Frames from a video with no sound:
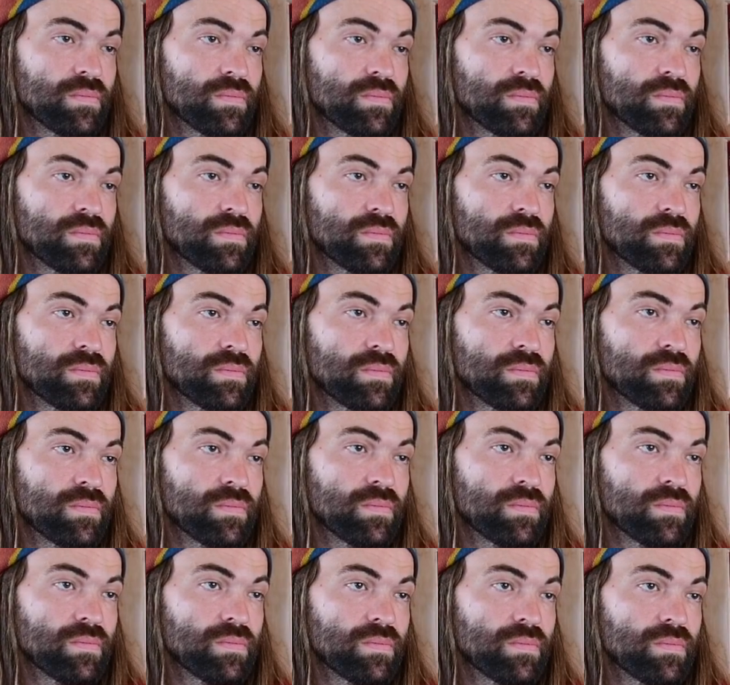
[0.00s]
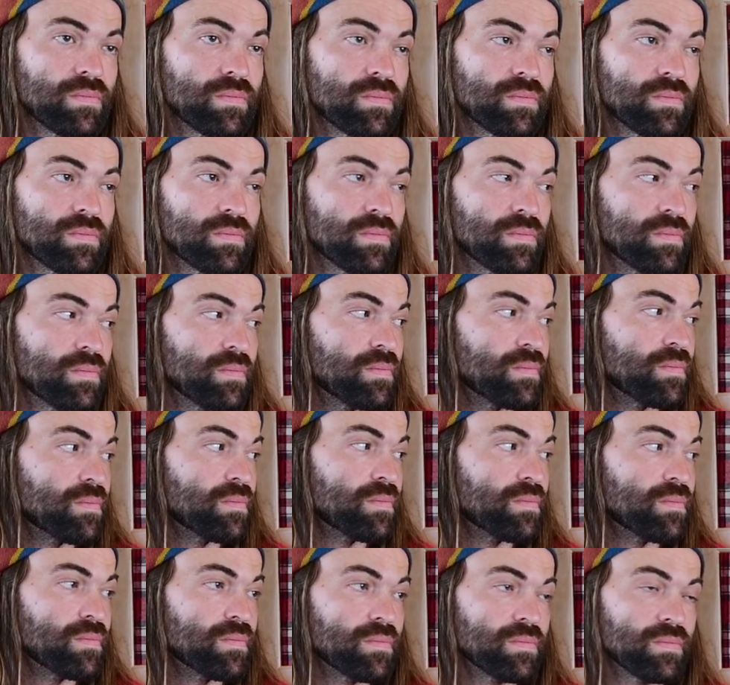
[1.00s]

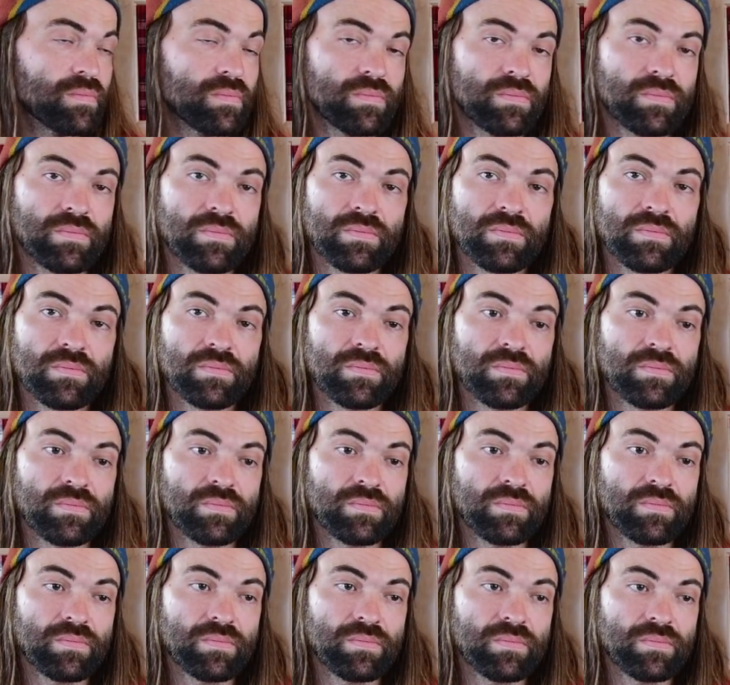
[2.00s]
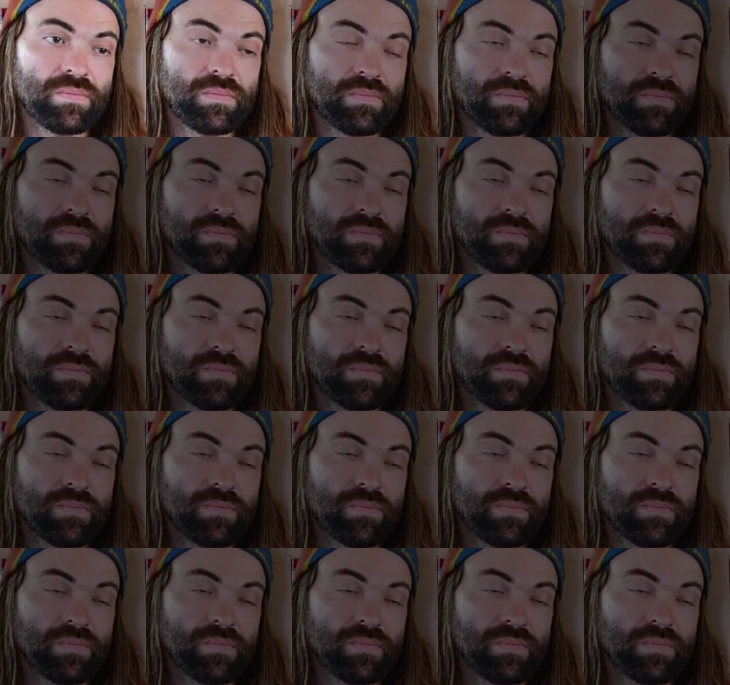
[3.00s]
The person shown says nothing.